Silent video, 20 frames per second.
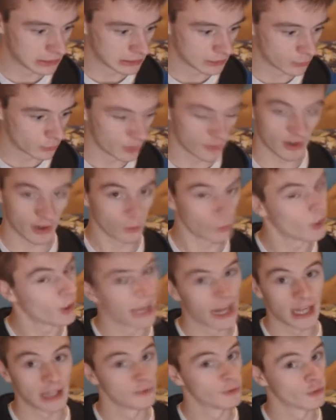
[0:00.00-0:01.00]
We've had one
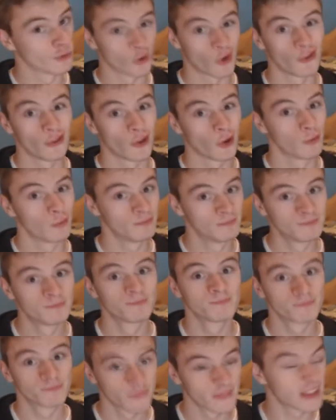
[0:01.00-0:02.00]
hell of a run, though.
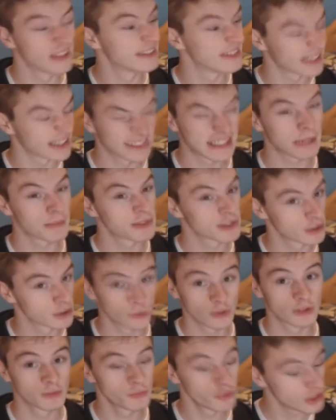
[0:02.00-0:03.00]
Sixth
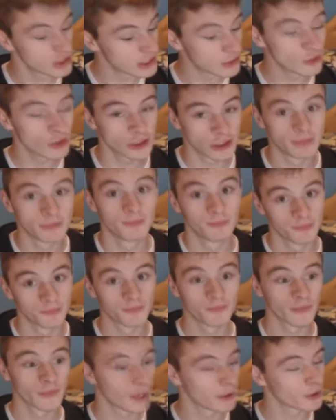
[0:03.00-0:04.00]
episode is pretty good.
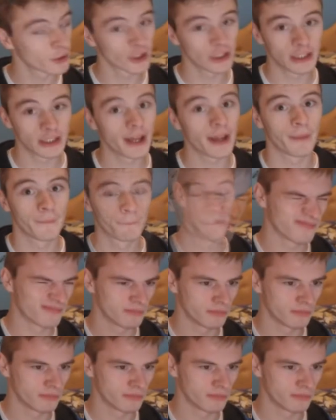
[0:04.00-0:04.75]
I'm not gonna lie.